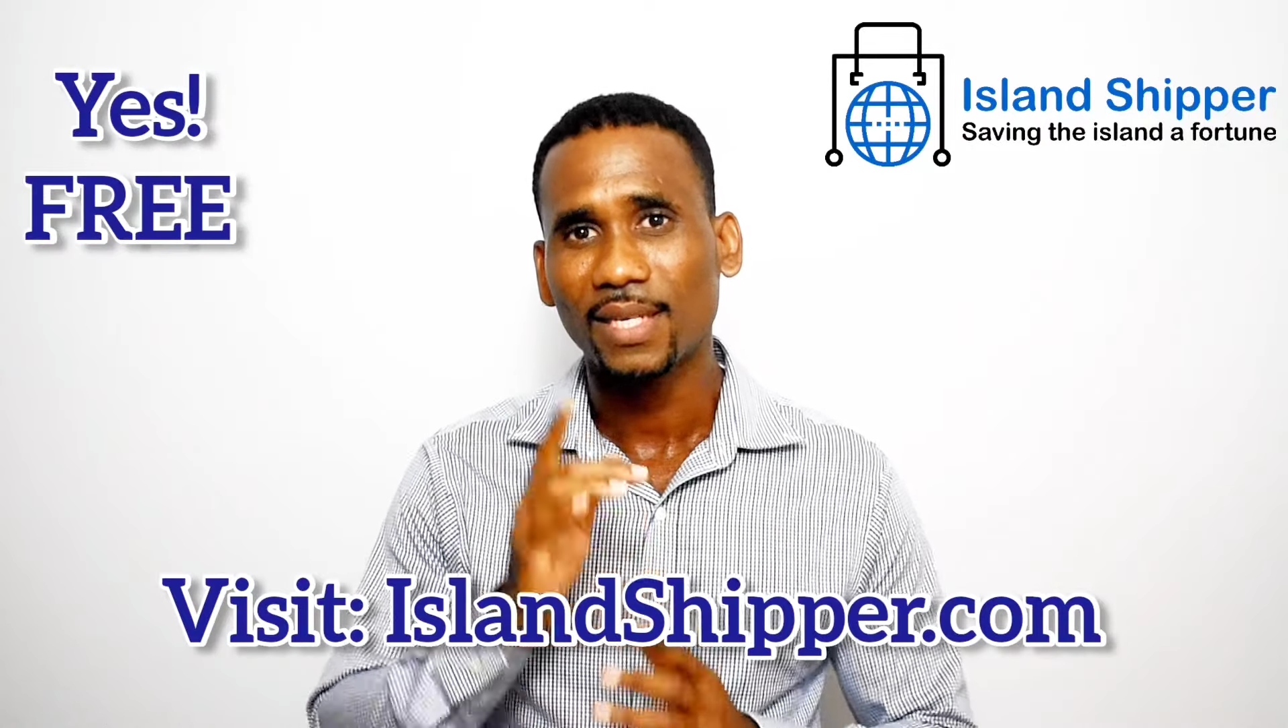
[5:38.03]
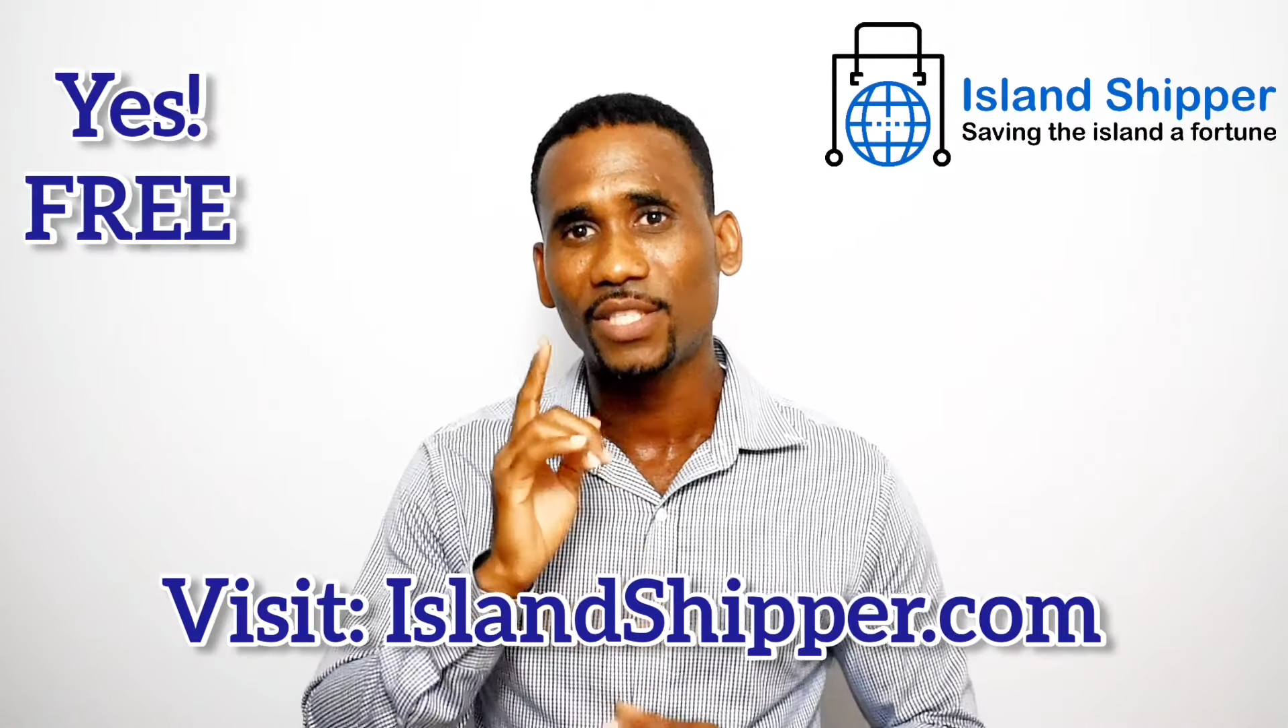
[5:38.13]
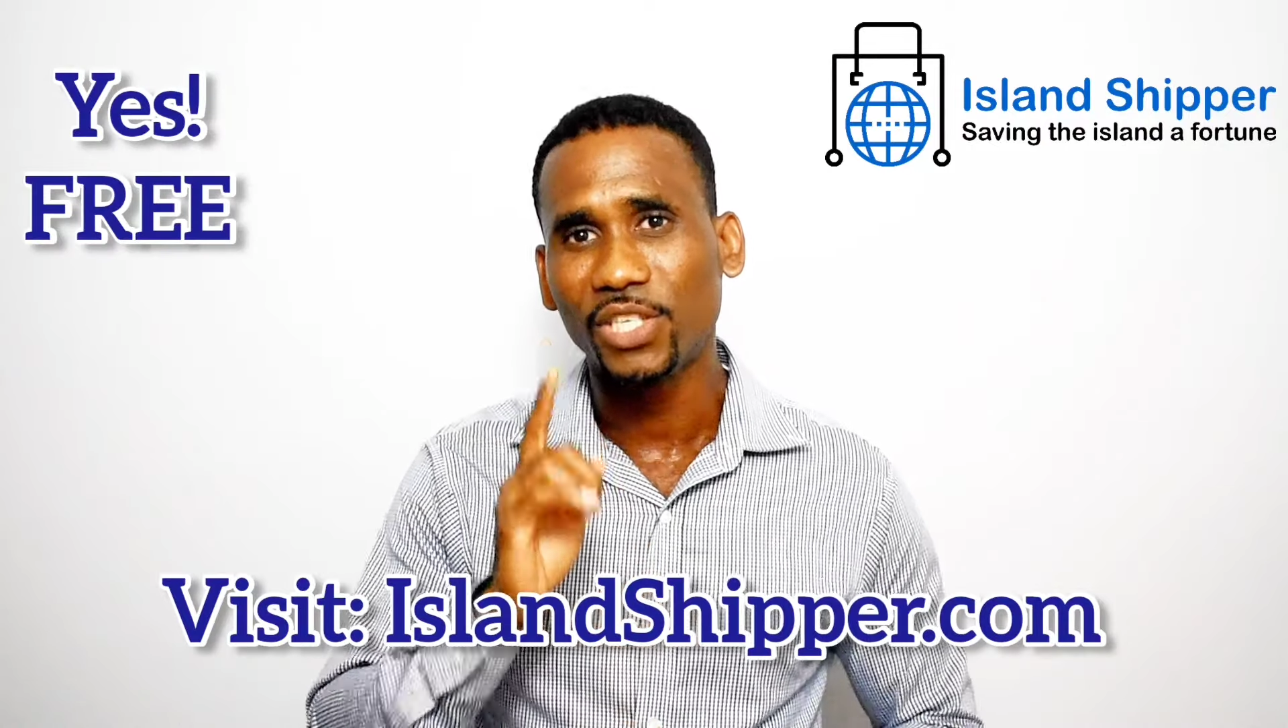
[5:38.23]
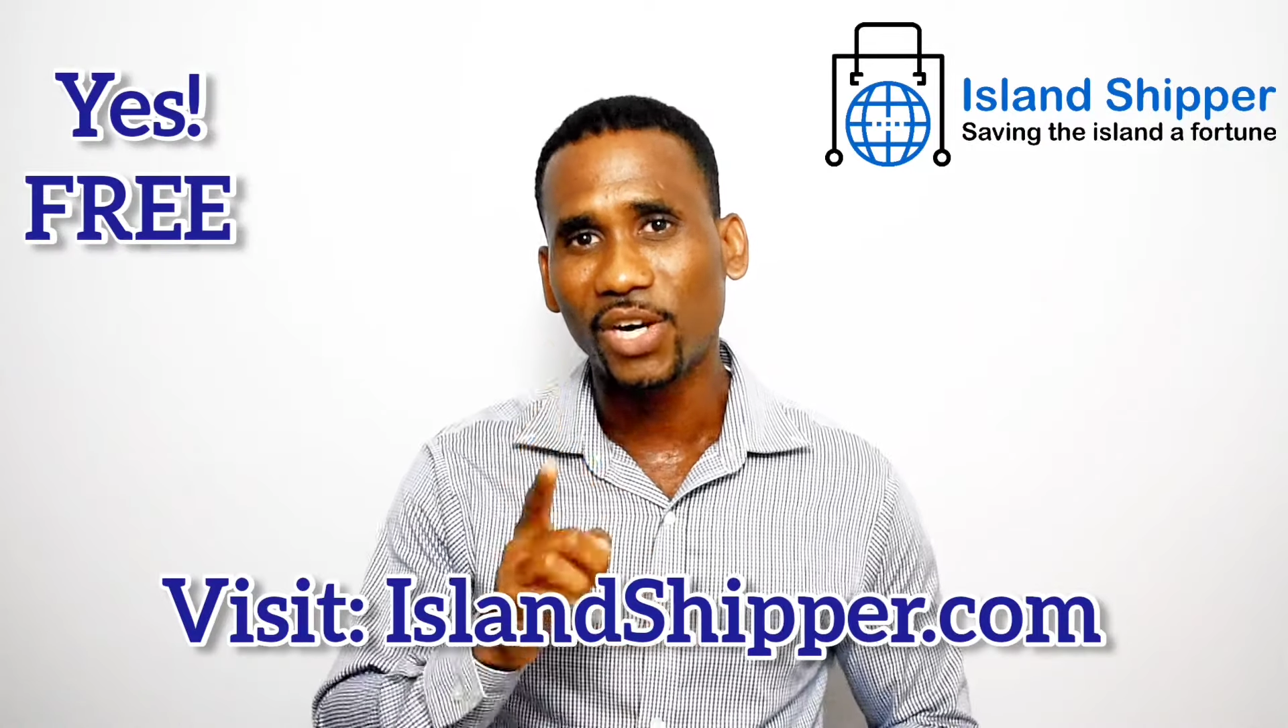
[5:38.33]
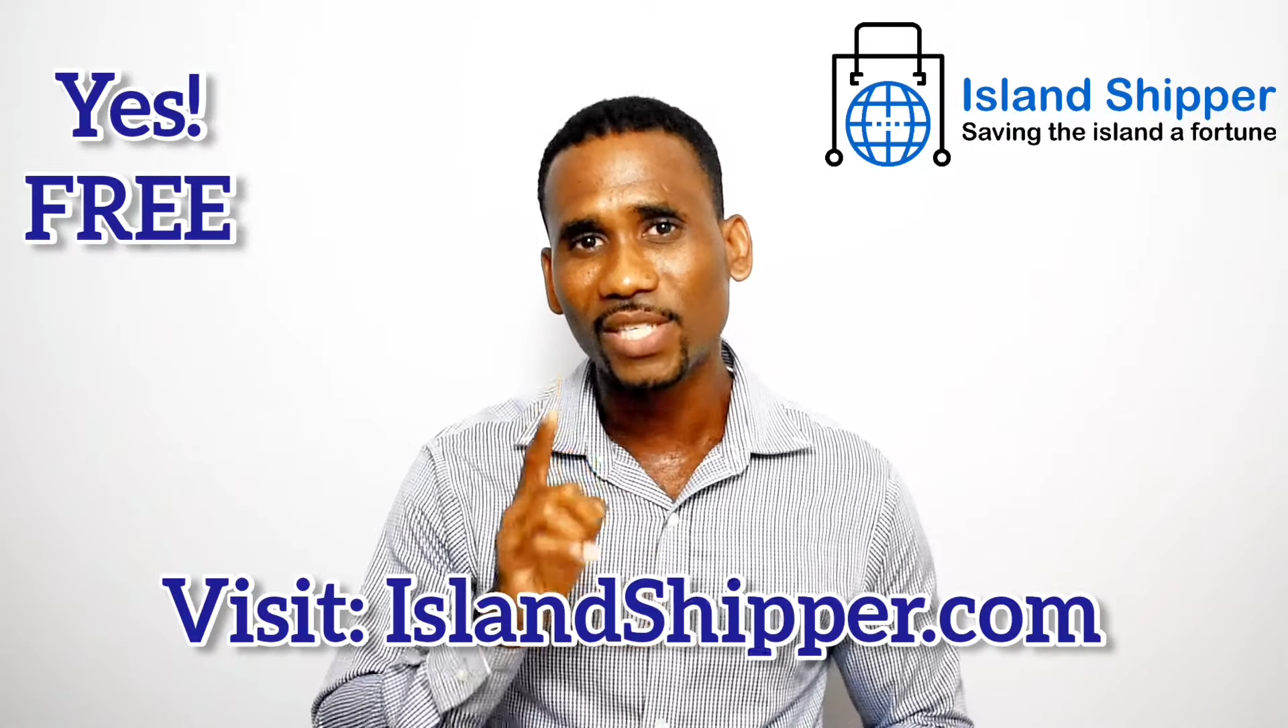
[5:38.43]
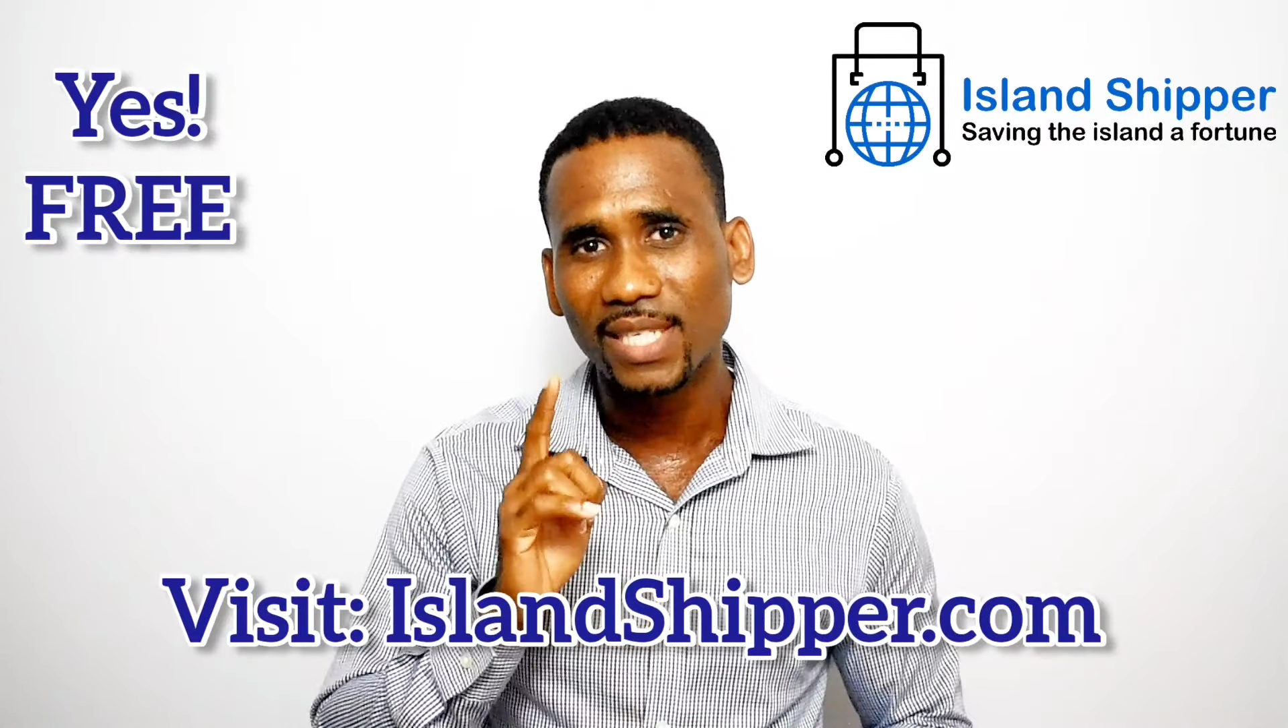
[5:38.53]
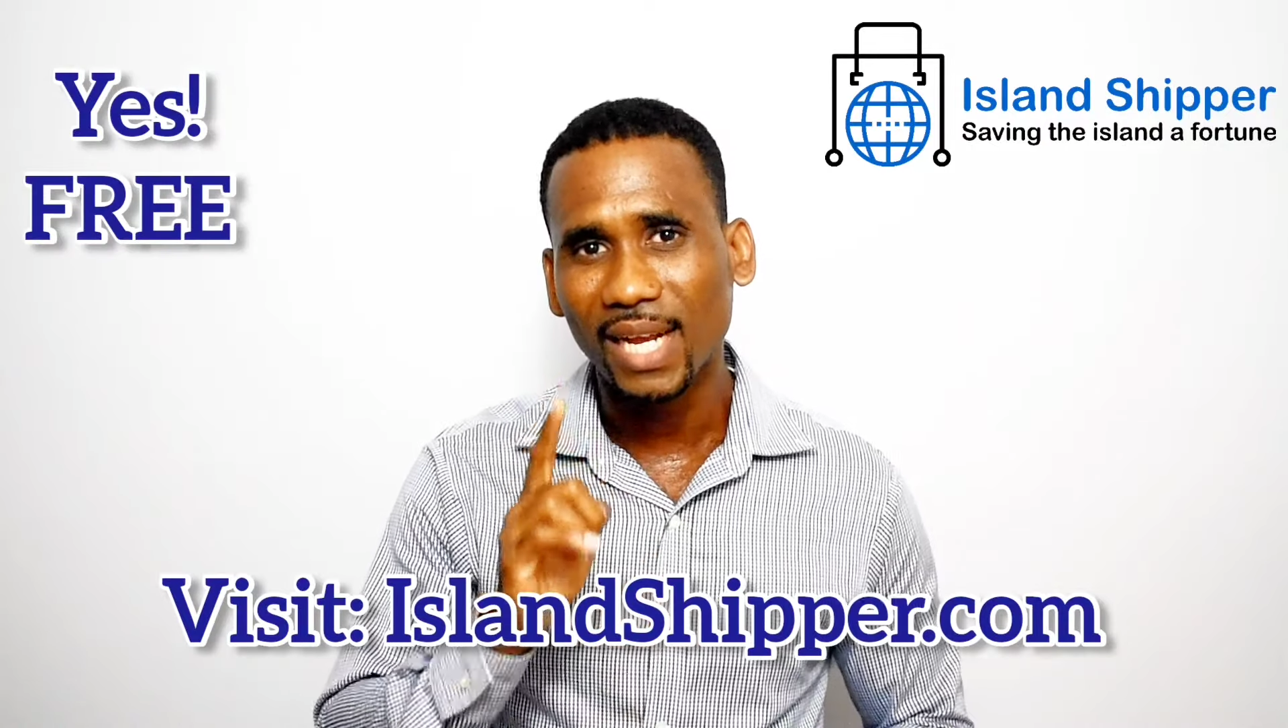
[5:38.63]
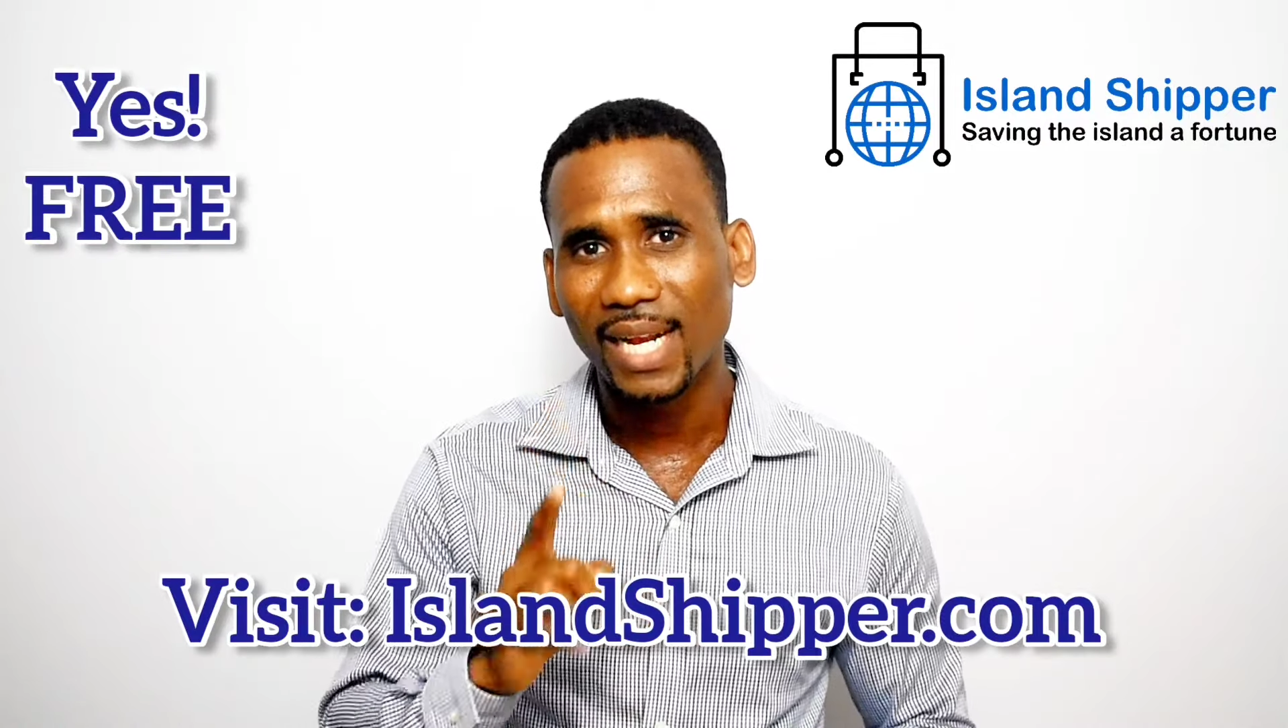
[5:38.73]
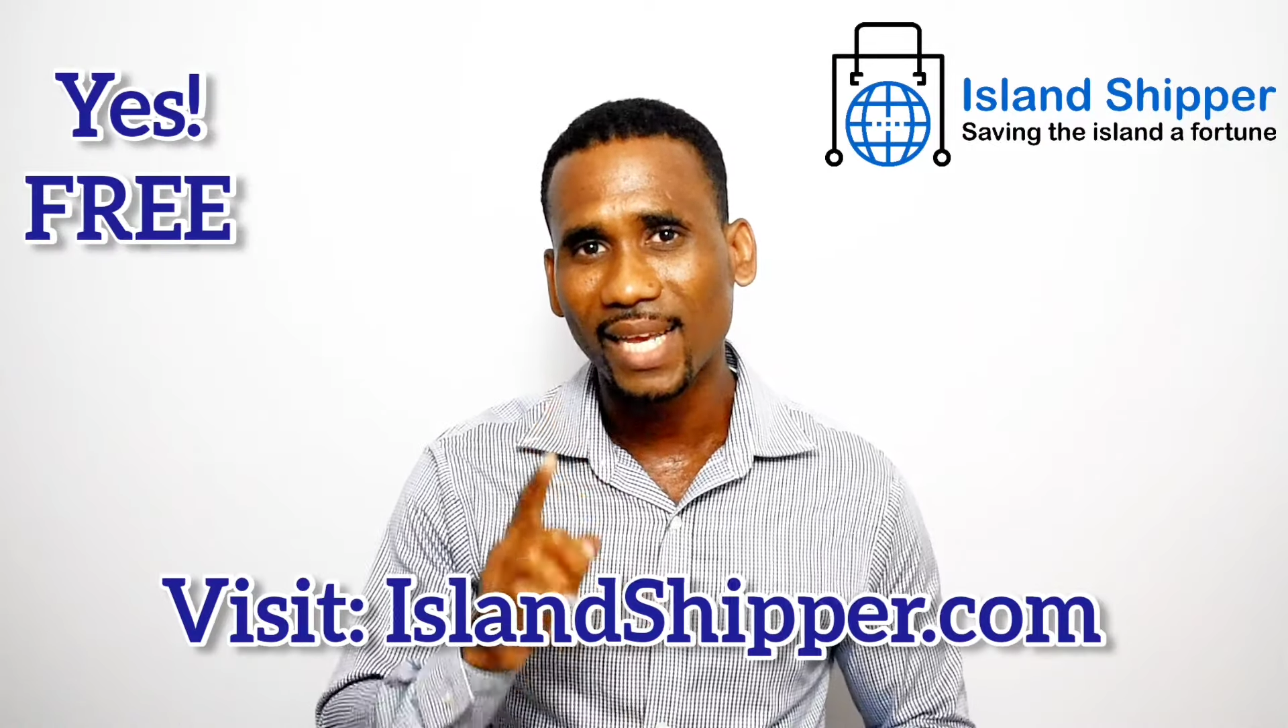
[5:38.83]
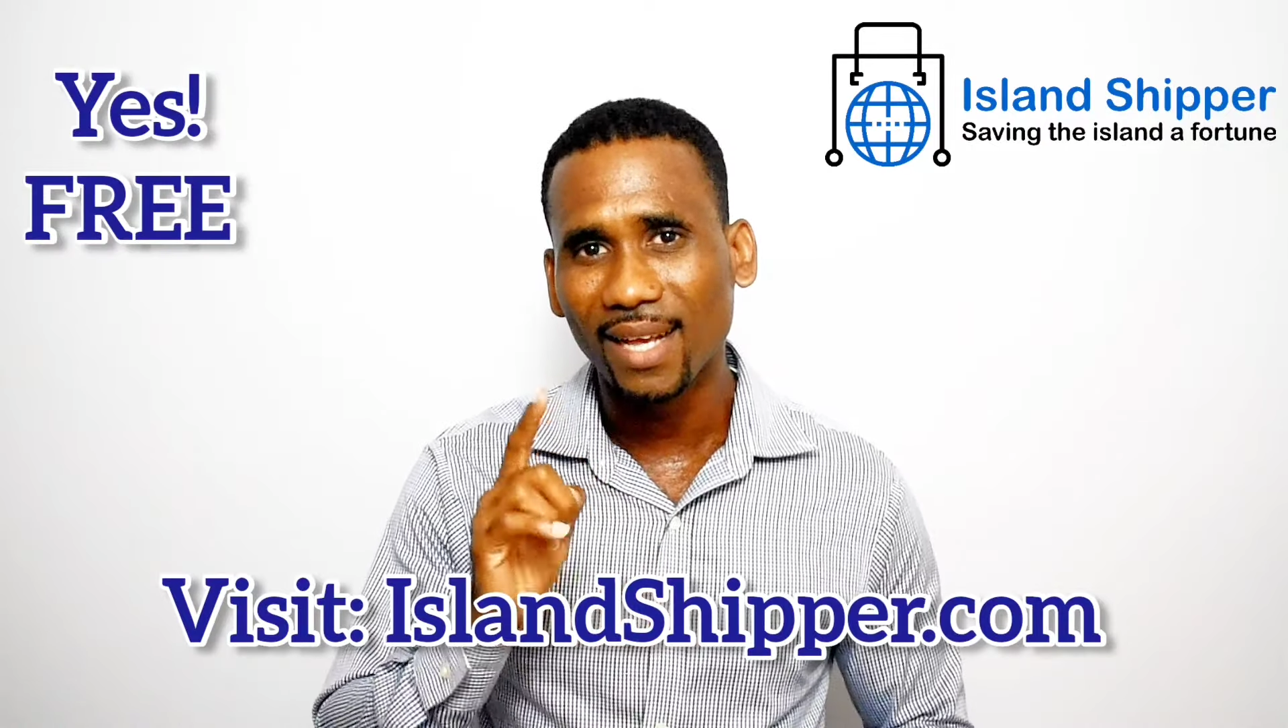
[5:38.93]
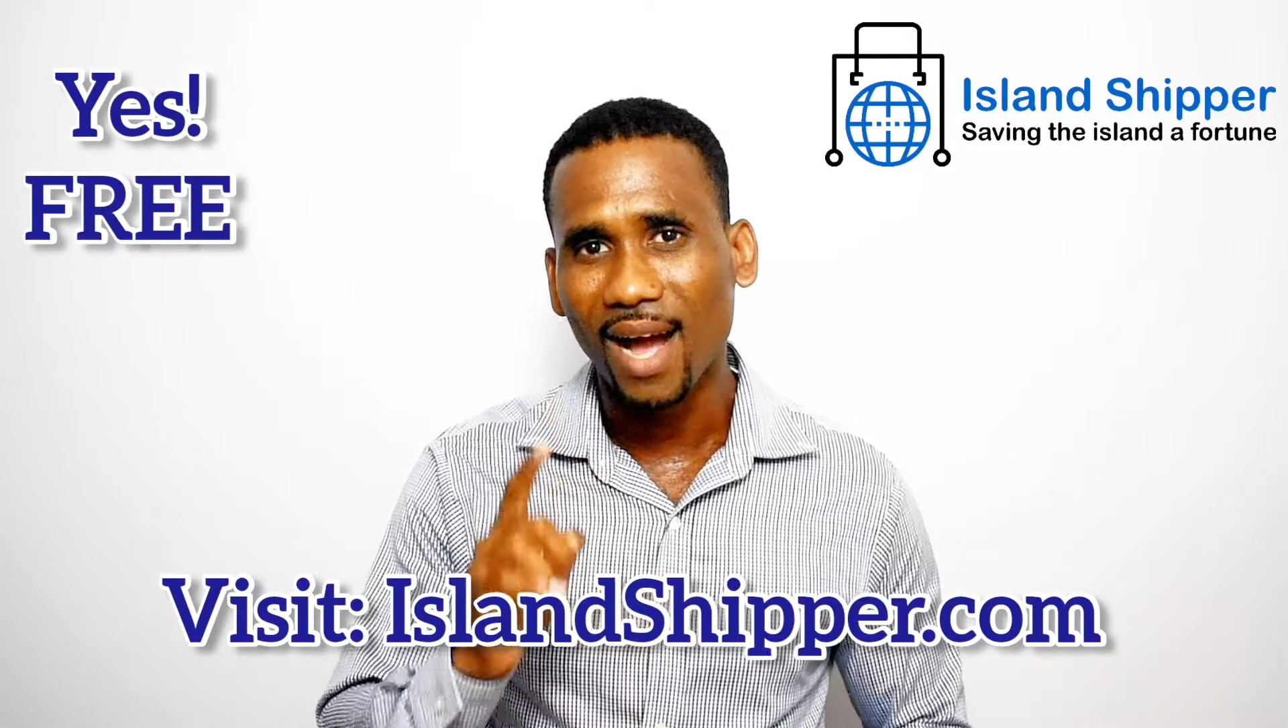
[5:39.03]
just click